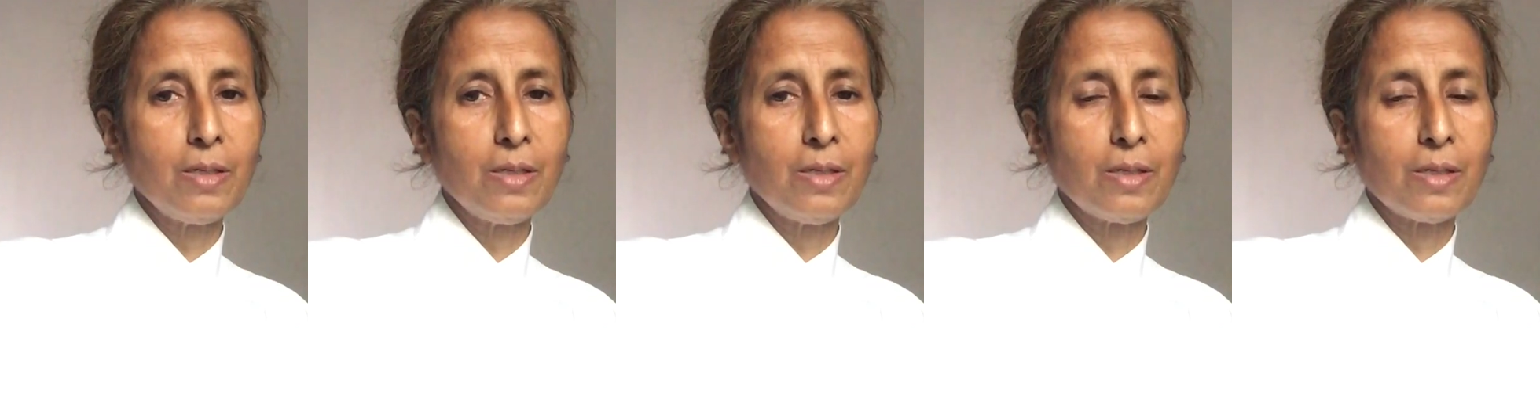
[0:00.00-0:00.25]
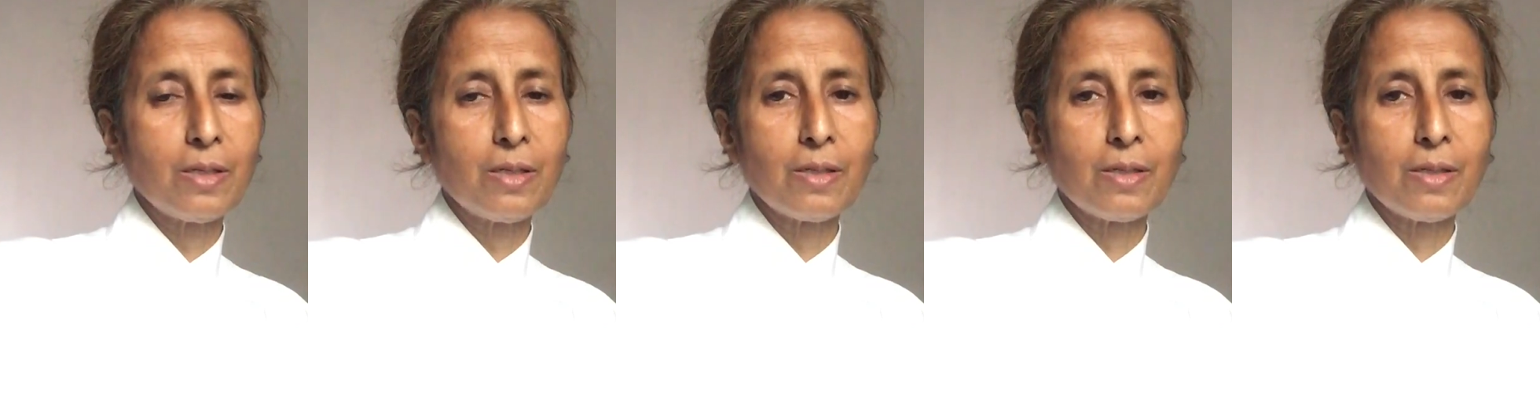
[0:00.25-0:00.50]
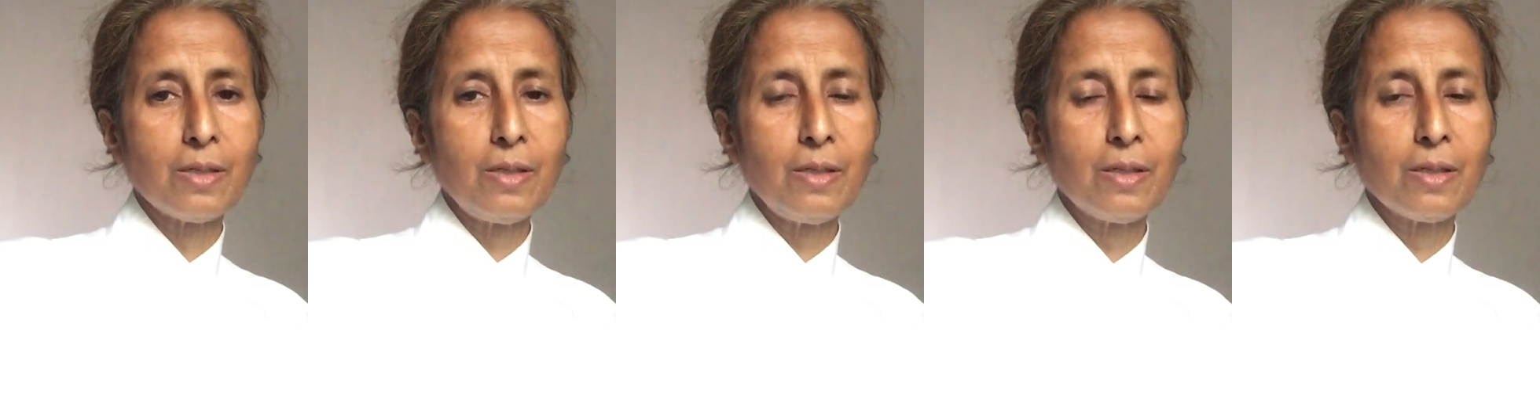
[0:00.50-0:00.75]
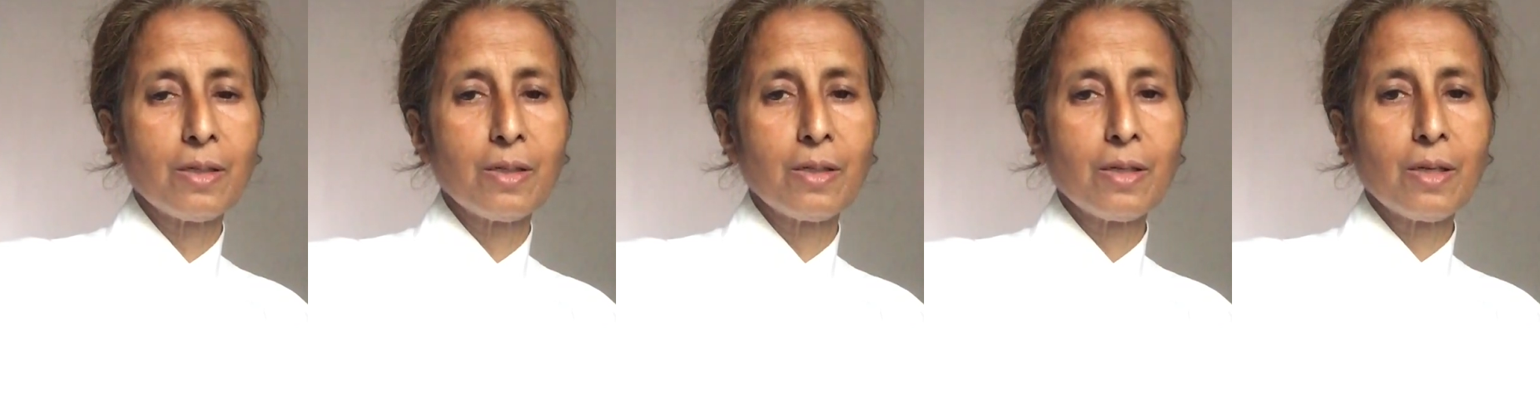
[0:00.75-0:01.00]
citizen,
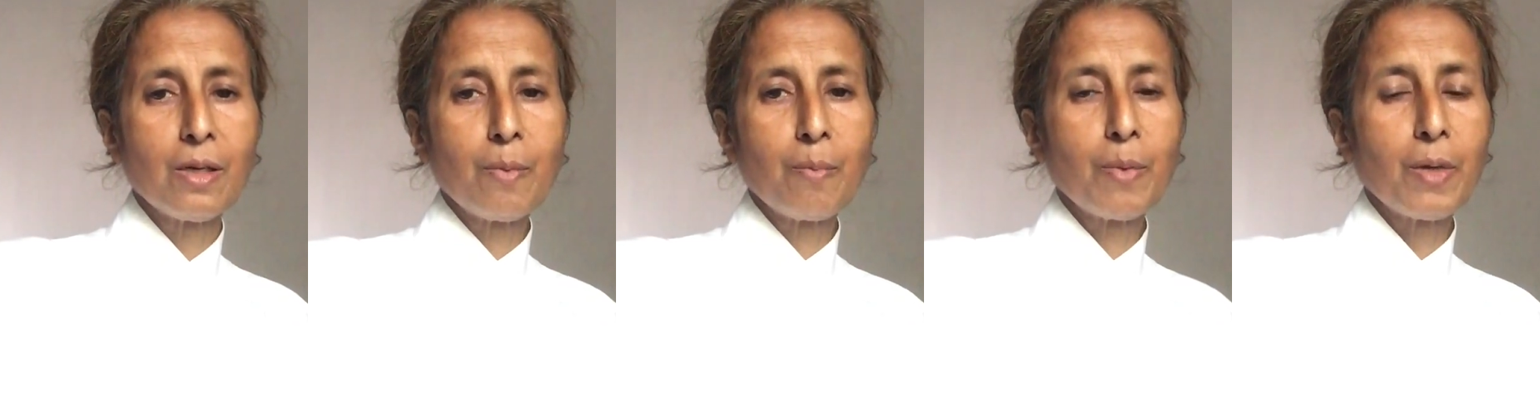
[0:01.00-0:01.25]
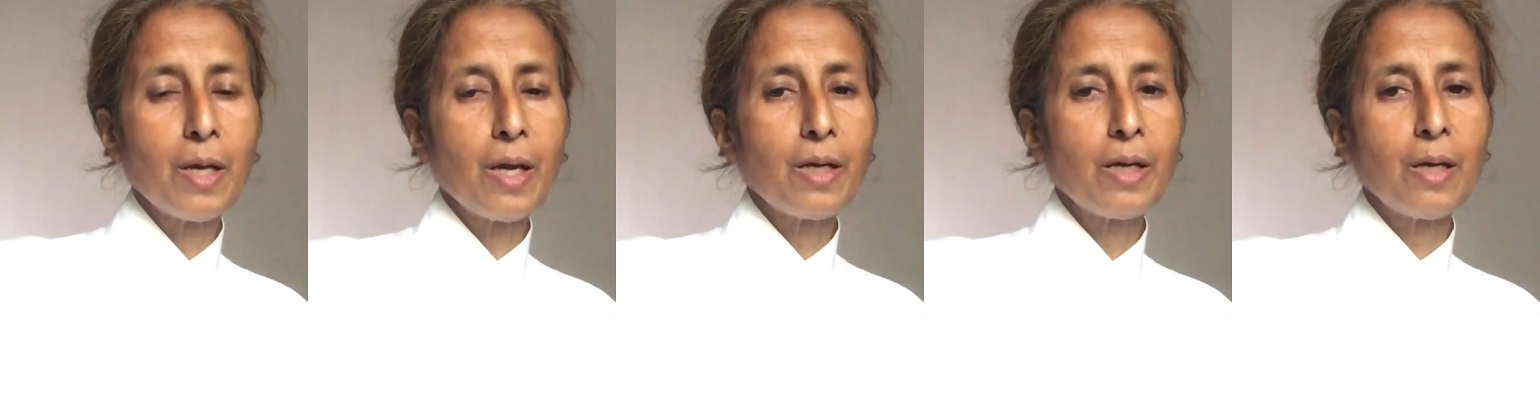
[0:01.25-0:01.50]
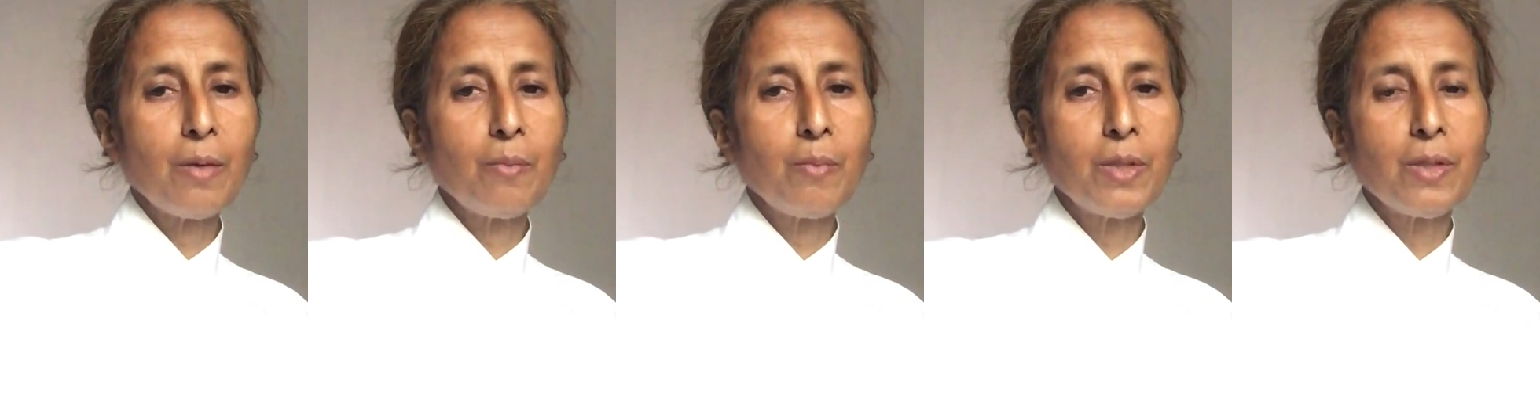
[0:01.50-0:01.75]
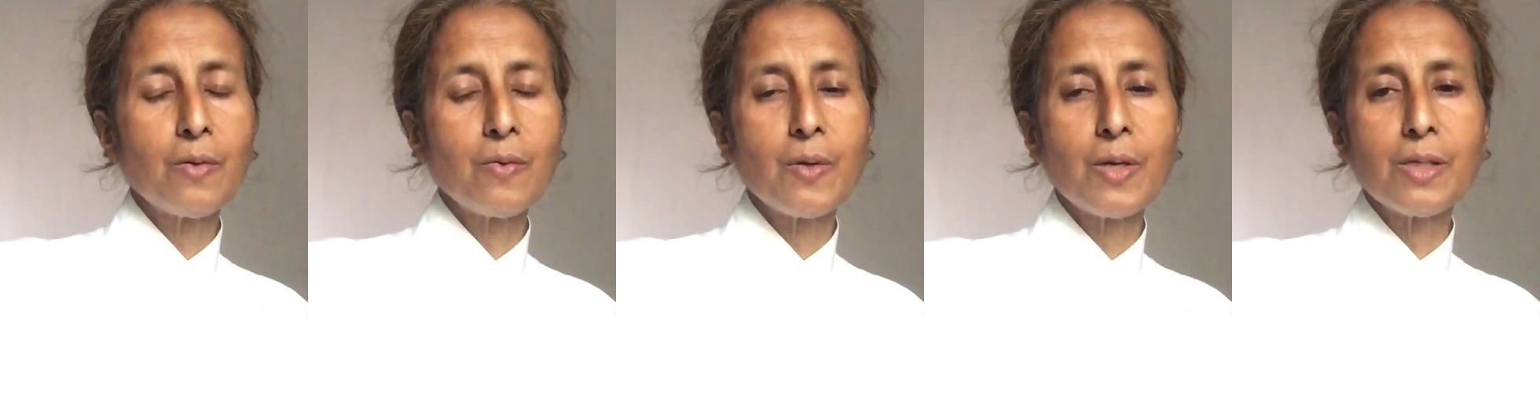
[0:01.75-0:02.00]
but I can be
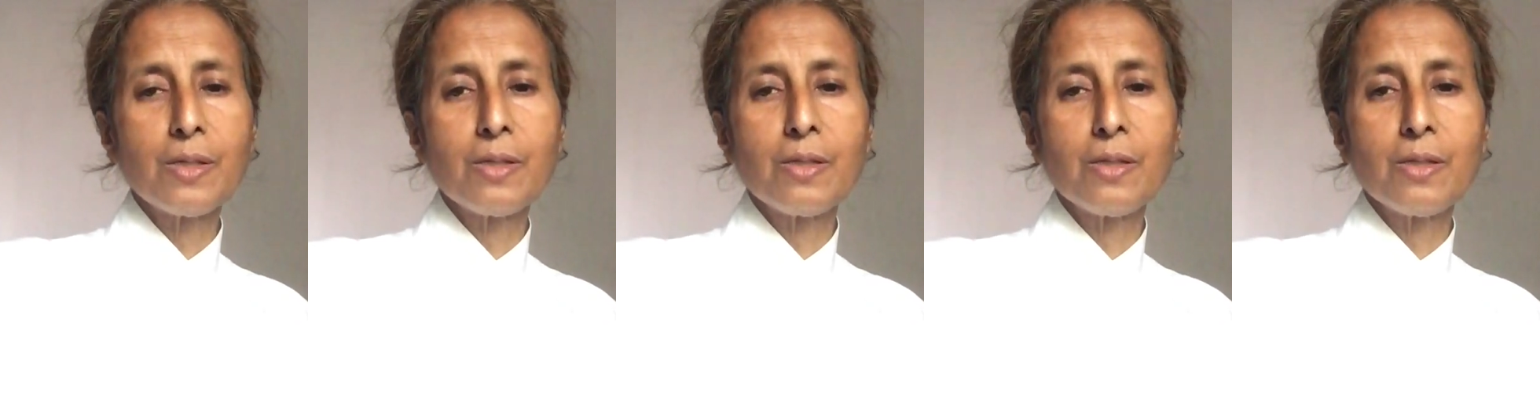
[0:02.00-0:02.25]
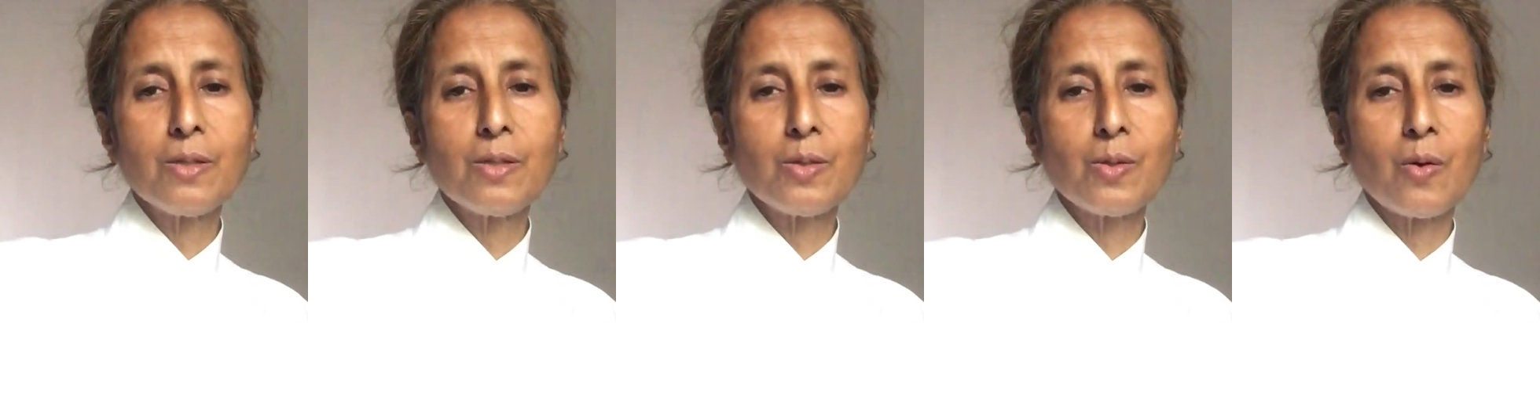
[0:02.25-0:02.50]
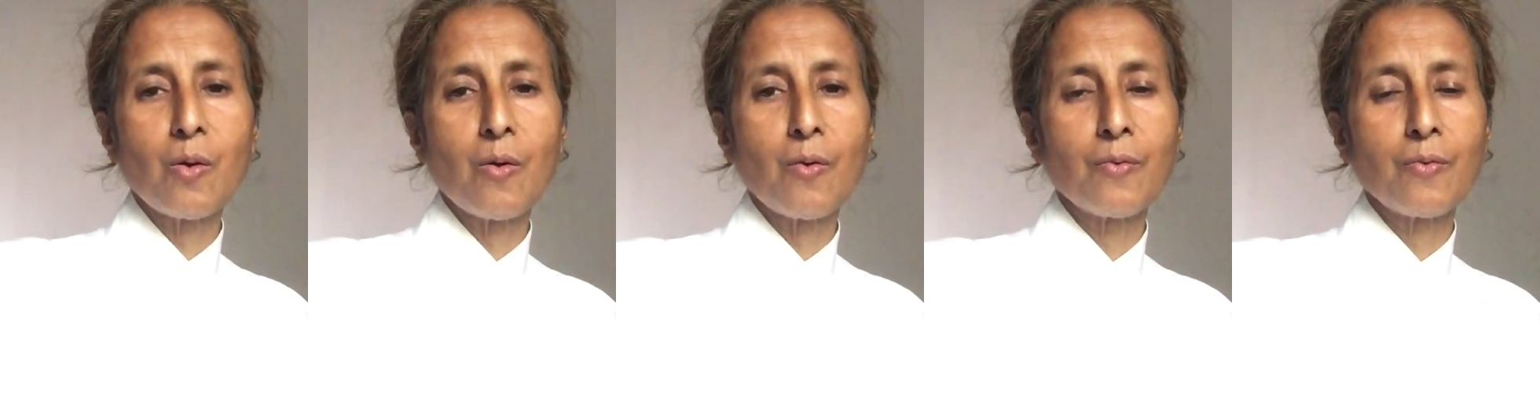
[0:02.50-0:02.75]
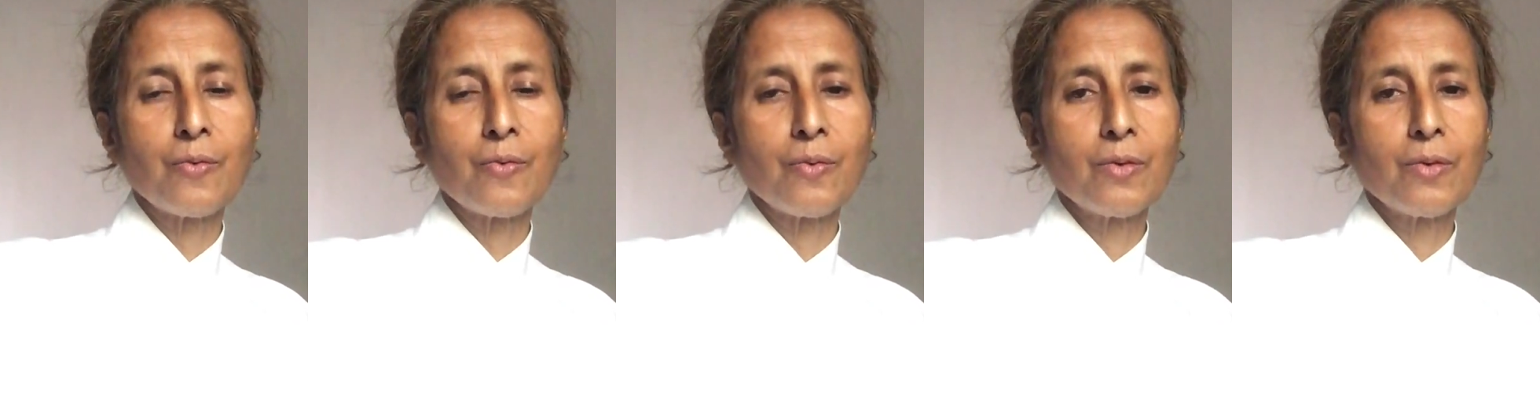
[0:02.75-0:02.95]
the residents of,